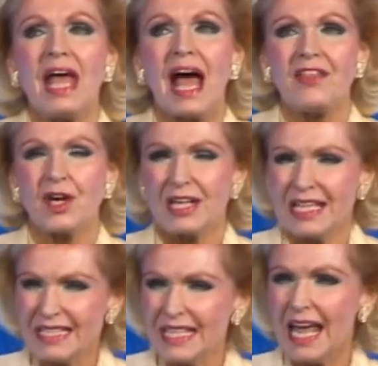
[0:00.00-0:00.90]
And there
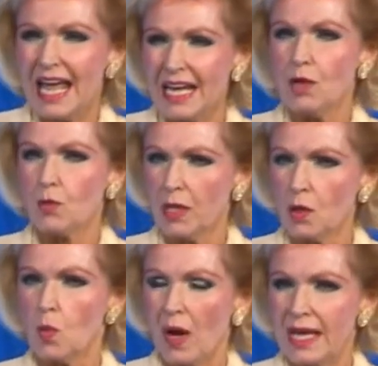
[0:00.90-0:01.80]
isn't any real
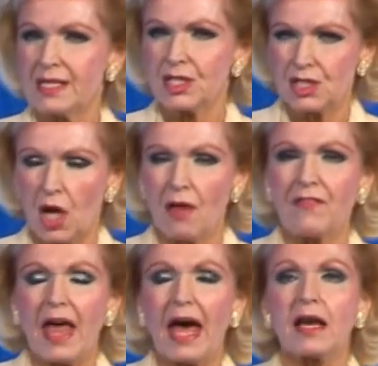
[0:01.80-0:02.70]
way to solve
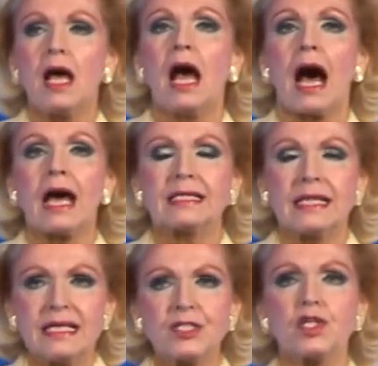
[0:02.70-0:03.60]
that
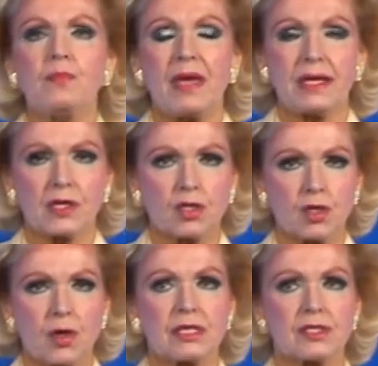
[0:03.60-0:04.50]
unless you make a
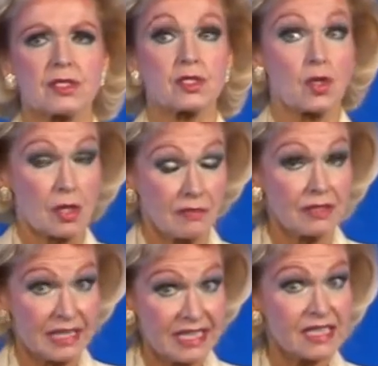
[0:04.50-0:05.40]
choice to sort of
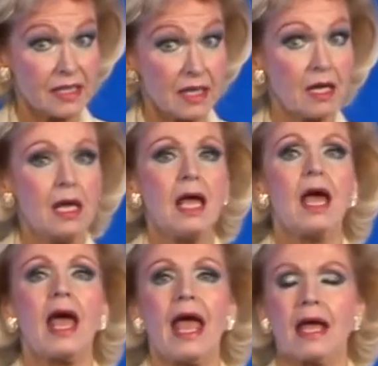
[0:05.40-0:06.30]
listen
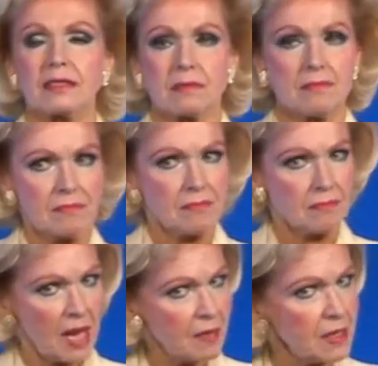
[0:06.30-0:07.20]
and
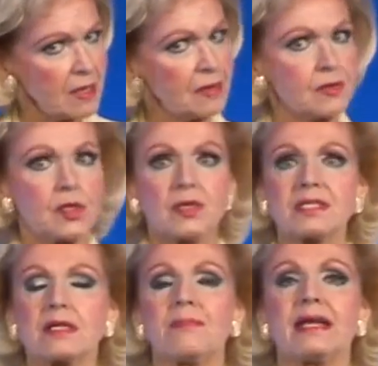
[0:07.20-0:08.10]
maybe do it
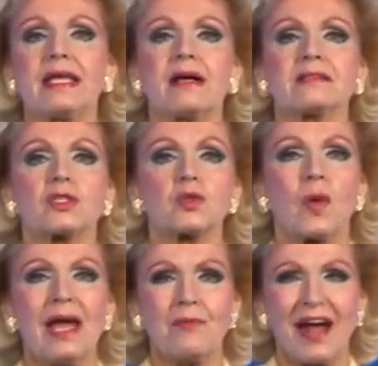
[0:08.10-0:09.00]
somebody else's
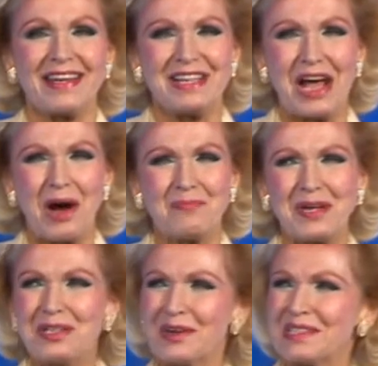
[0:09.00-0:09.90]
way right now,
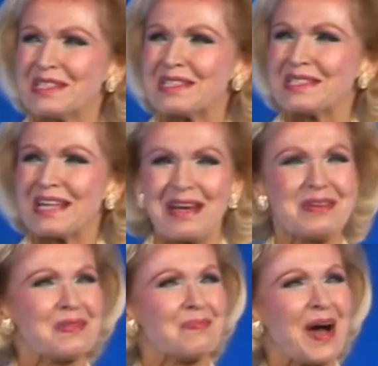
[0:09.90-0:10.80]
but yours is the sign
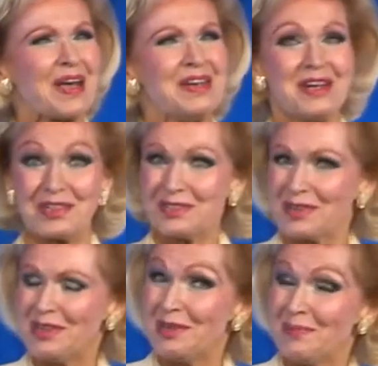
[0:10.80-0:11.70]
of the pioneer, so
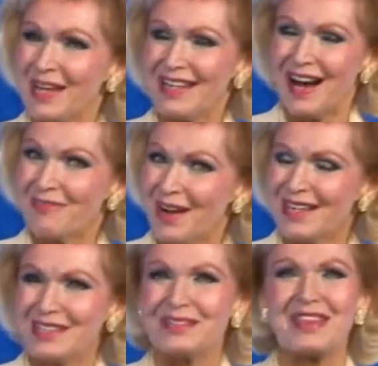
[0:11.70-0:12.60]
you may not
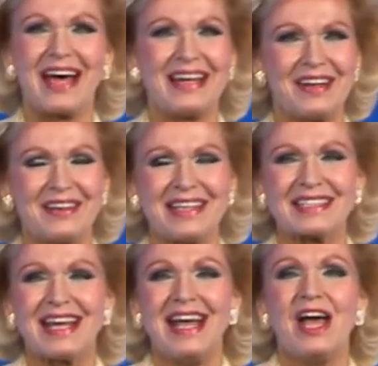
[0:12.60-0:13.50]
want to do that, Aries.
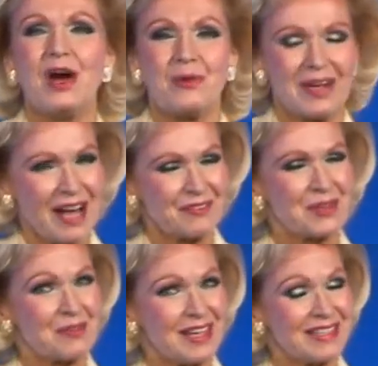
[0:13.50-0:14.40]
We'll have to
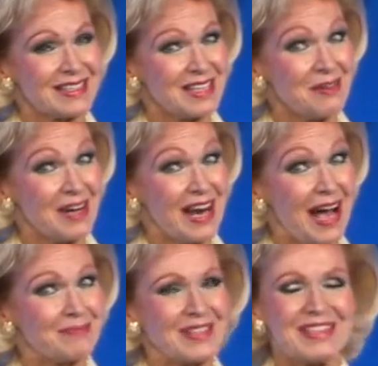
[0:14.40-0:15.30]
wait and see what
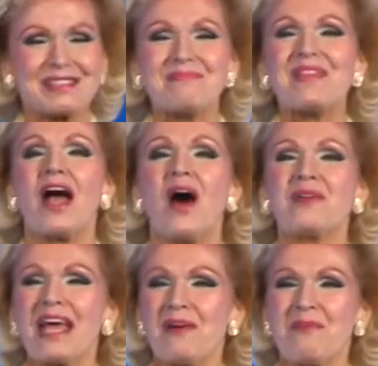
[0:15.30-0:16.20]
happens.
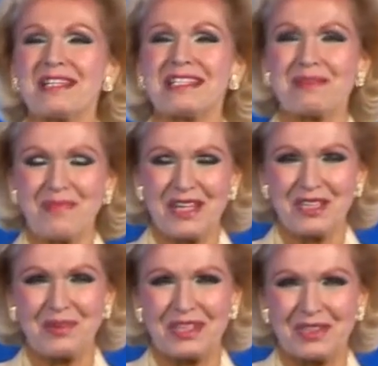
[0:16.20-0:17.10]
Okay, what does it mean
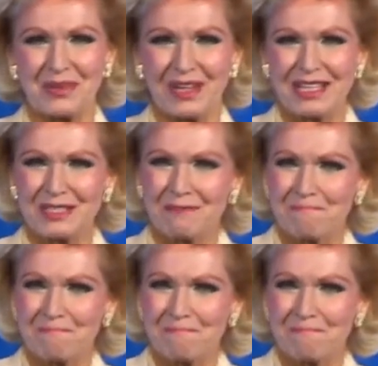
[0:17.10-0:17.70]
to a Taurus?